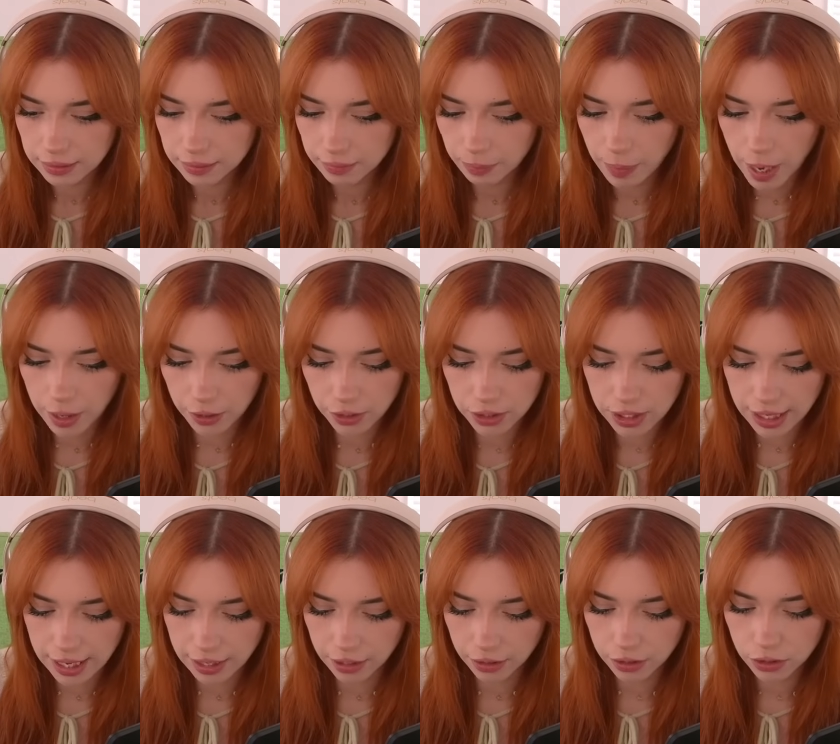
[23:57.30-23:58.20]
better
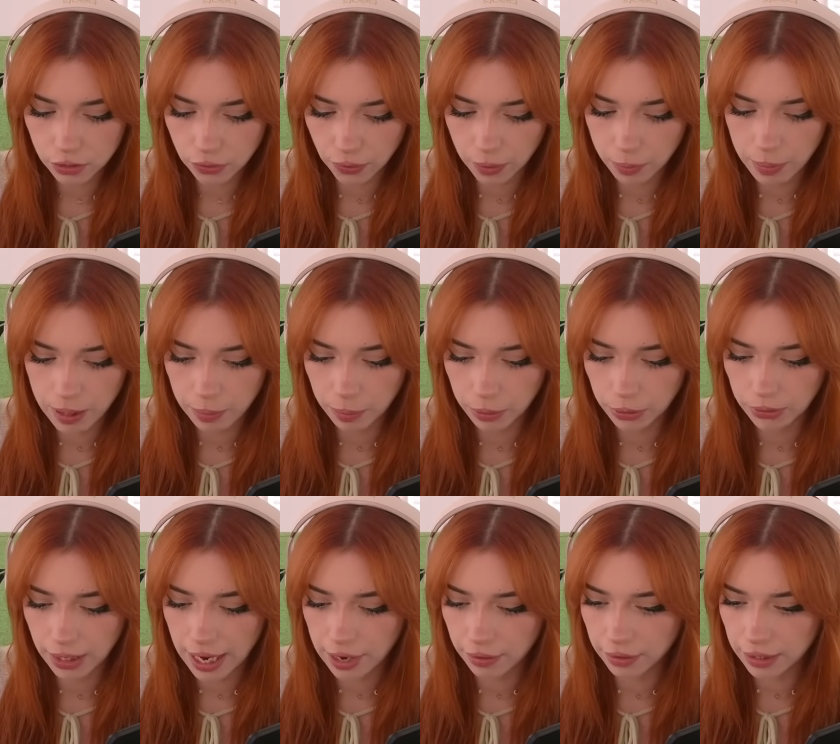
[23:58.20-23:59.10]
standards for the people
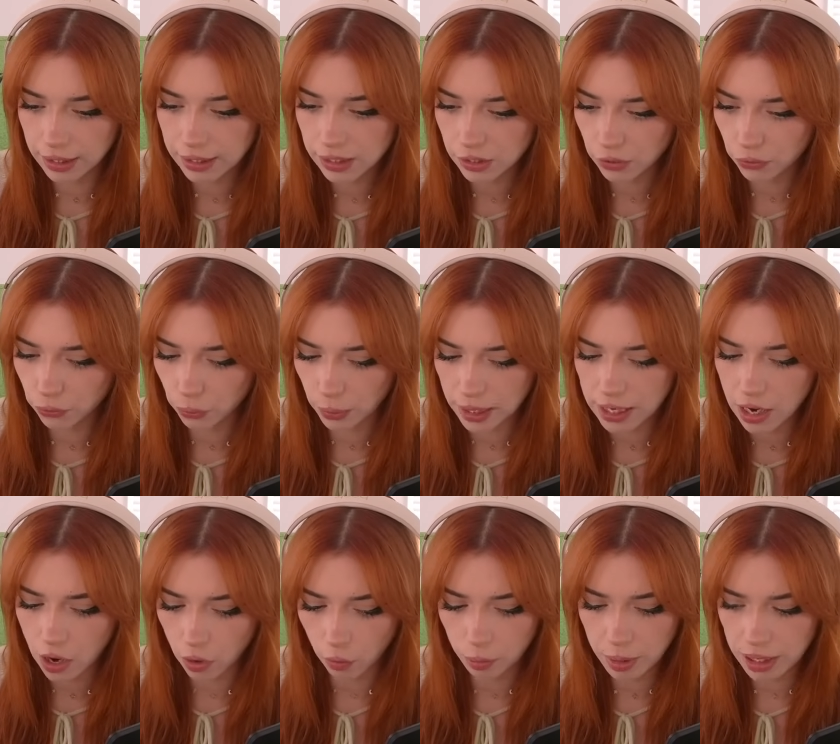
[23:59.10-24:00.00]
around us. If we
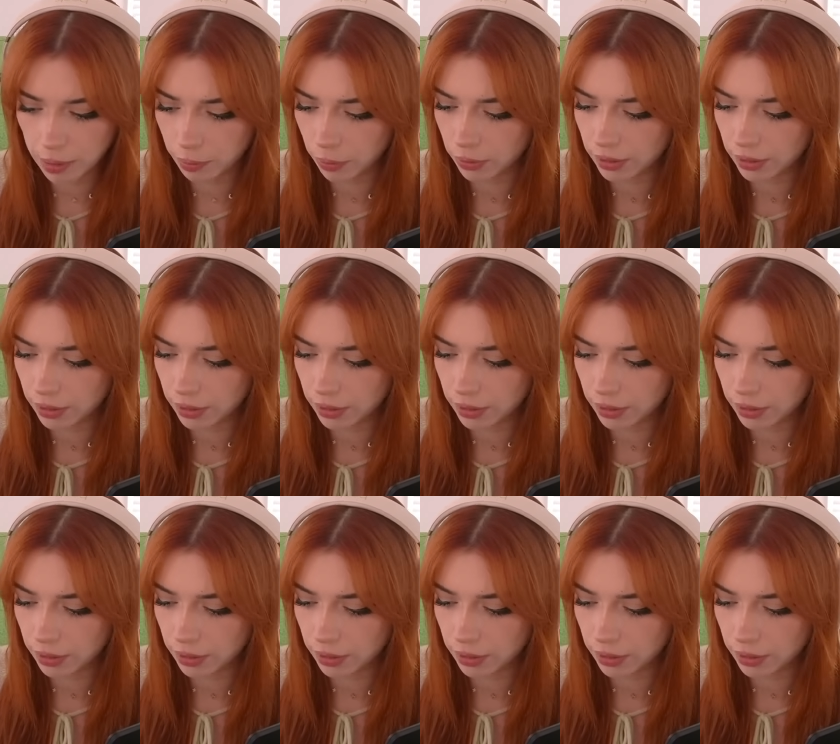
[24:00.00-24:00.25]
know people